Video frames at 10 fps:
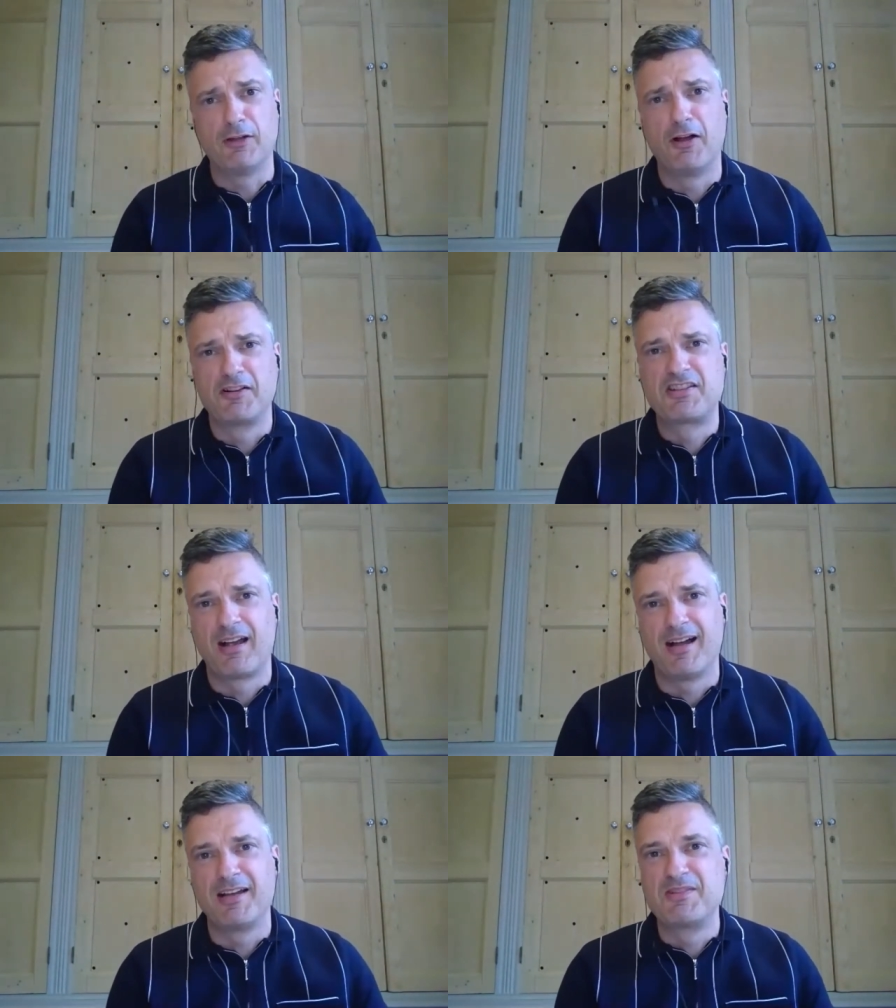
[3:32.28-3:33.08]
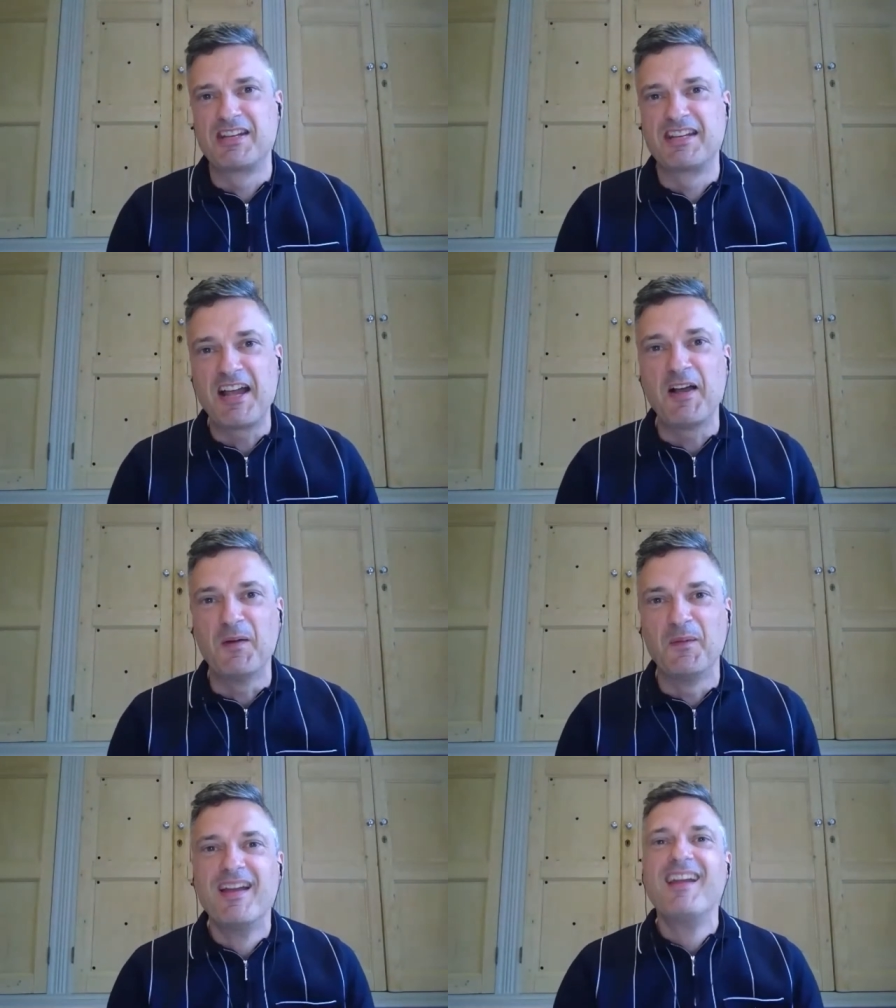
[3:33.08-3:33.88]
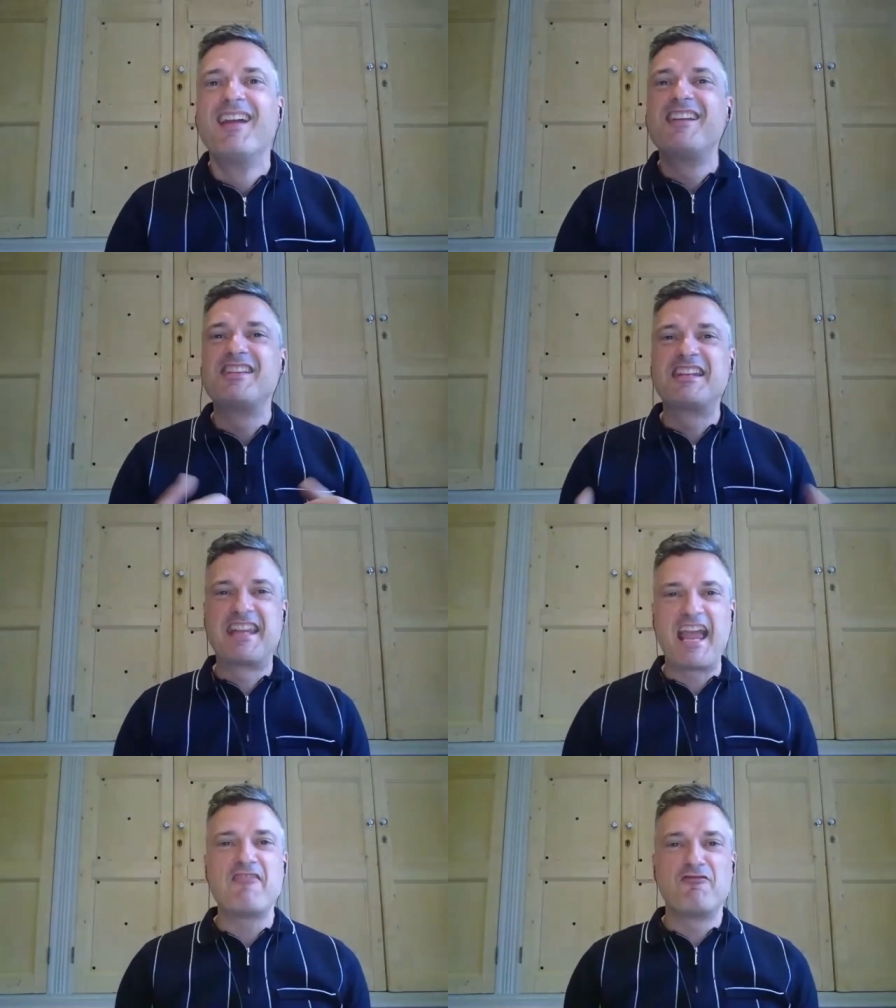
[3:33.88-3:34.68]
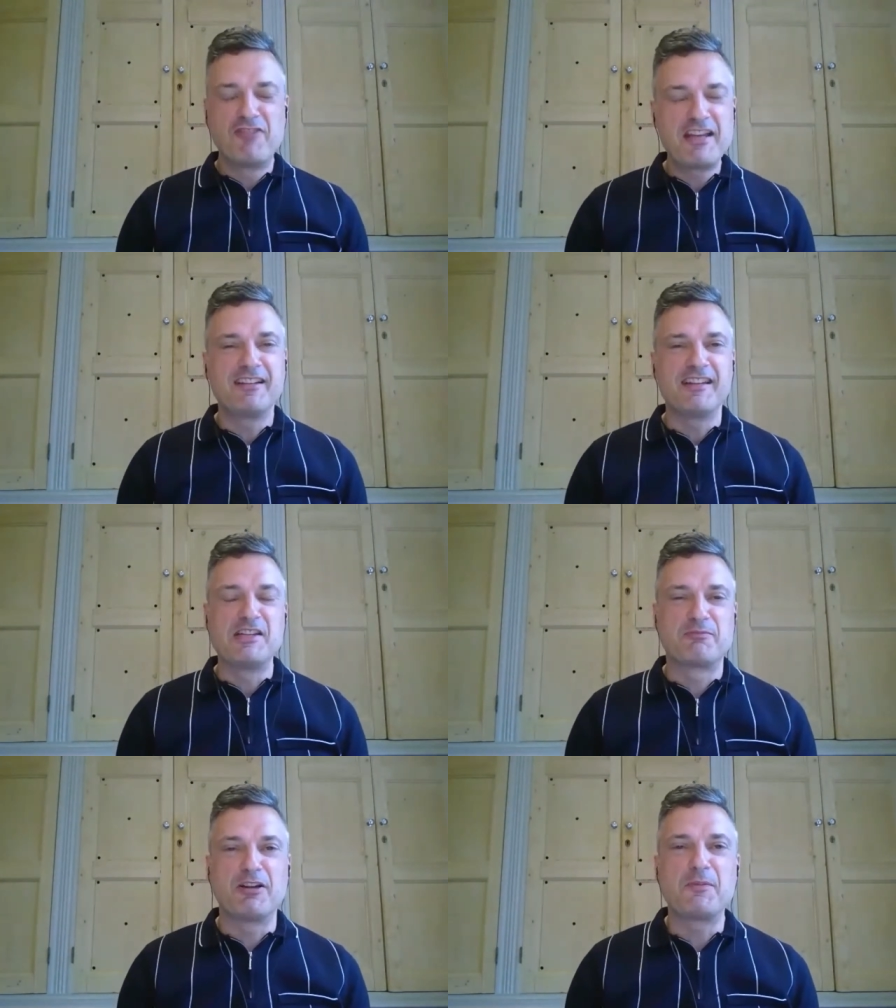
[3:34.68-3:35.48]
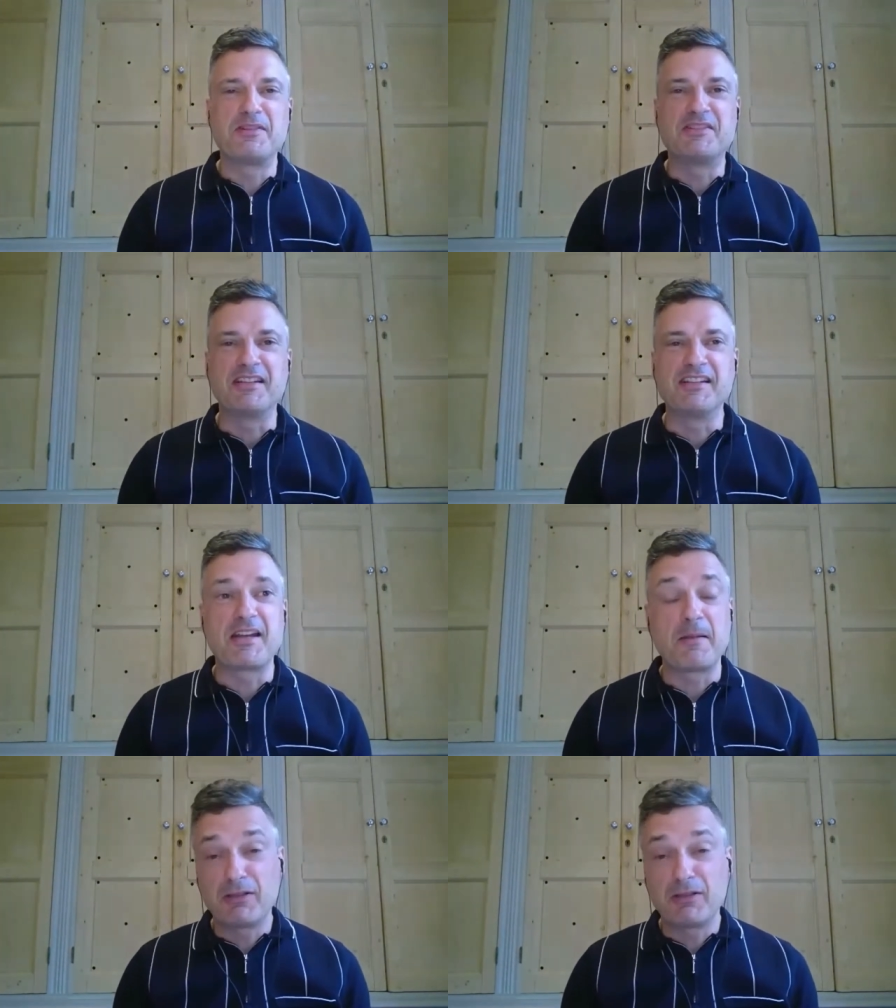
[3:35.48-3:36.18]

long time to go to get rid of these properties.